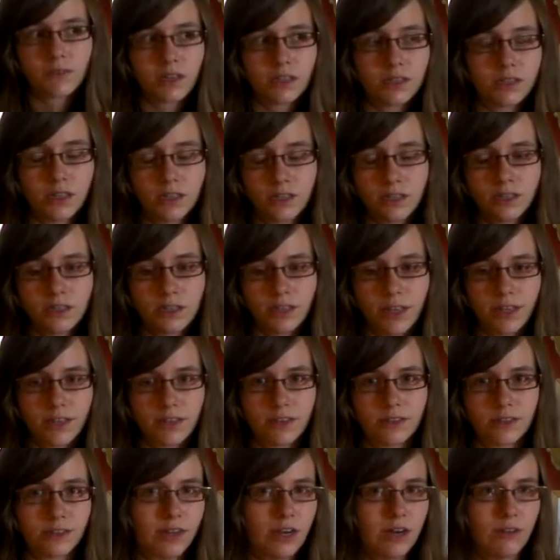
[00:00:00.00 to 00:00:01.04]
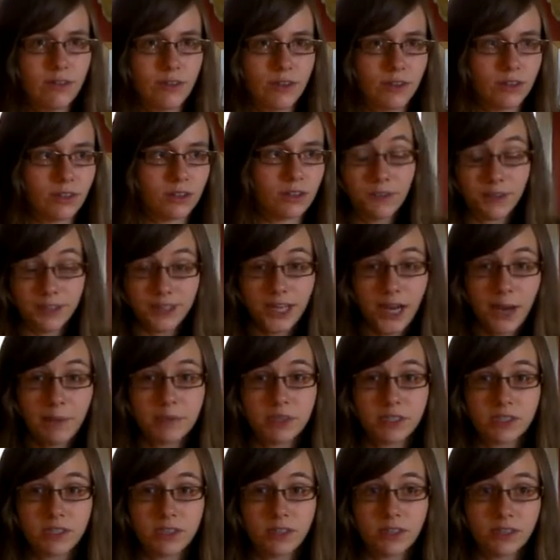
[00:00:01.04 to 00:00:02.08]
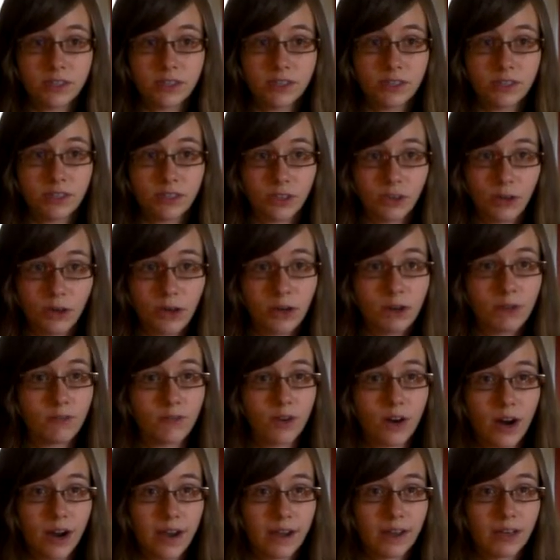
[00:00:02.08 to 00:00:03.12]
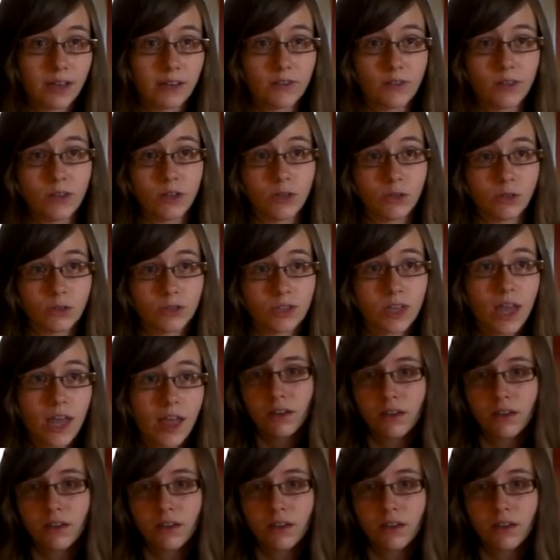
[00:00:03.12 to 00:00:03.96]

Sentence length isn't everything. Different types of sentences, you need a variety of those.